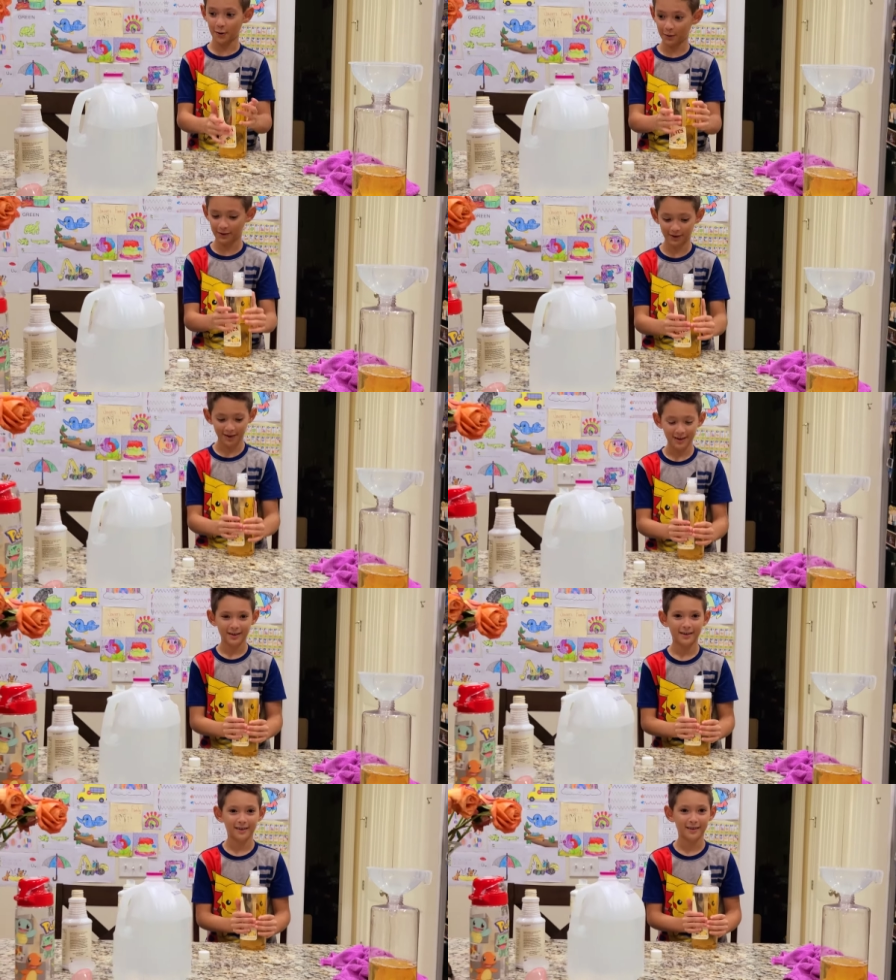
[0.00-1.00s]
we cut your
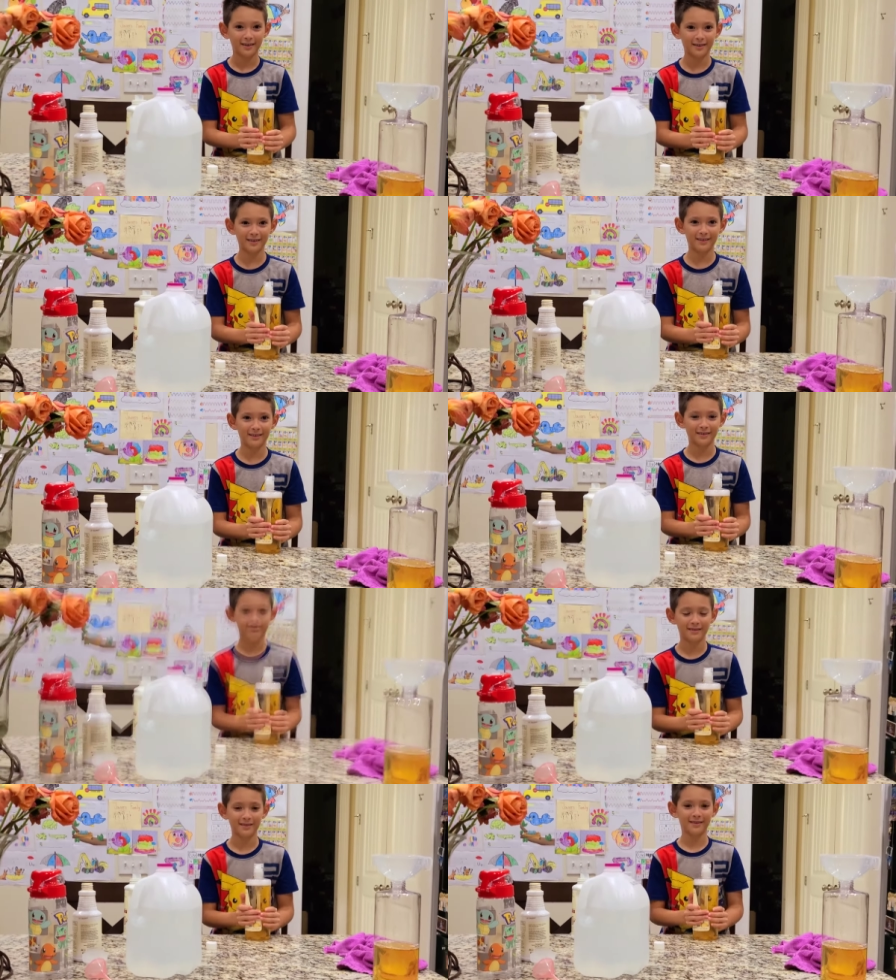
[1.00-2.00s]
head in one
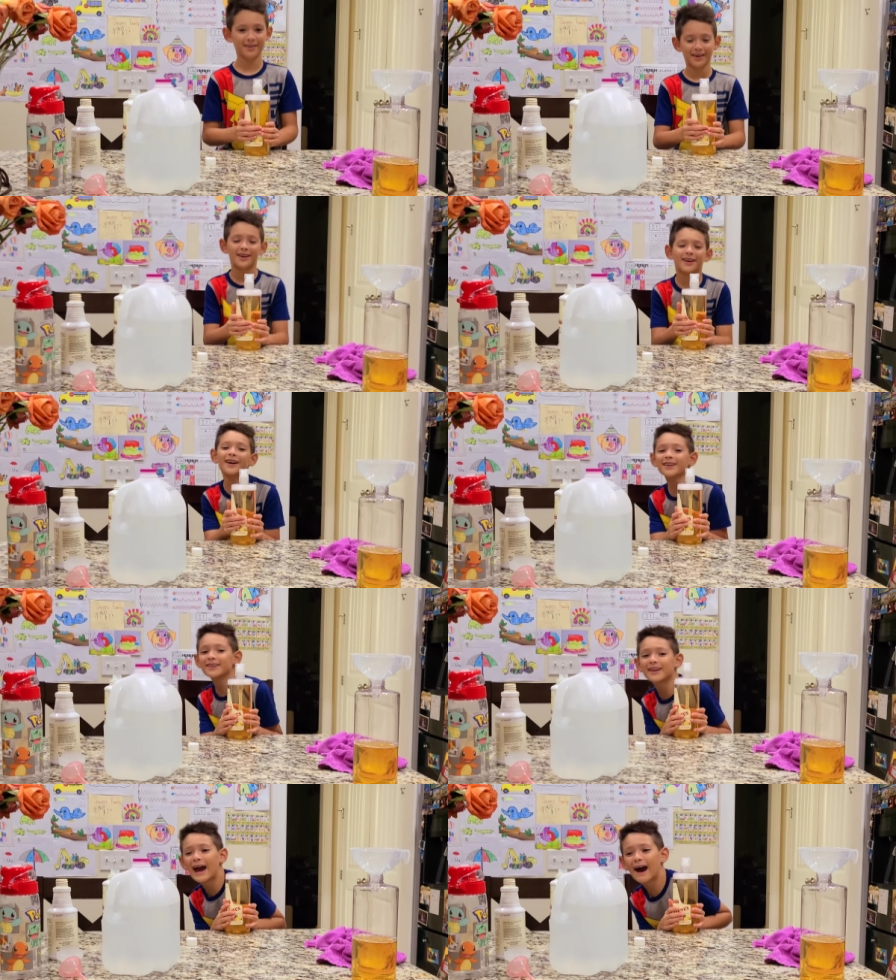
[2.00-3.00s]
part when you're
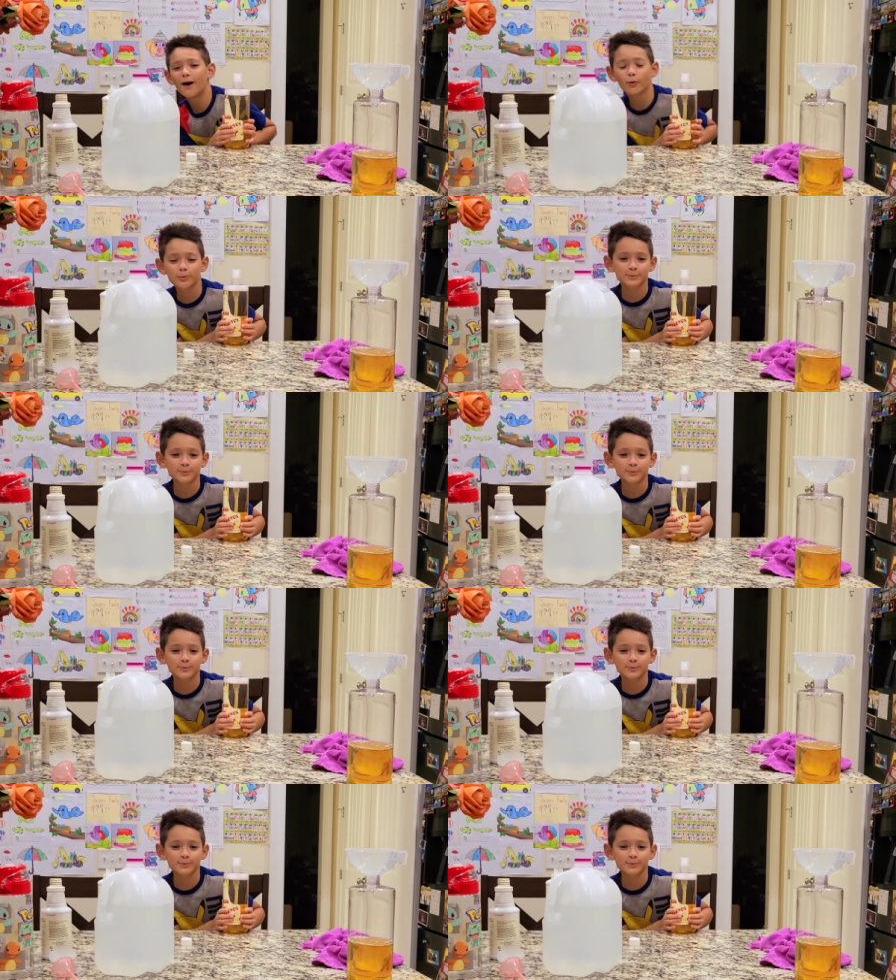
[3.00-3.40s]
standing. And now,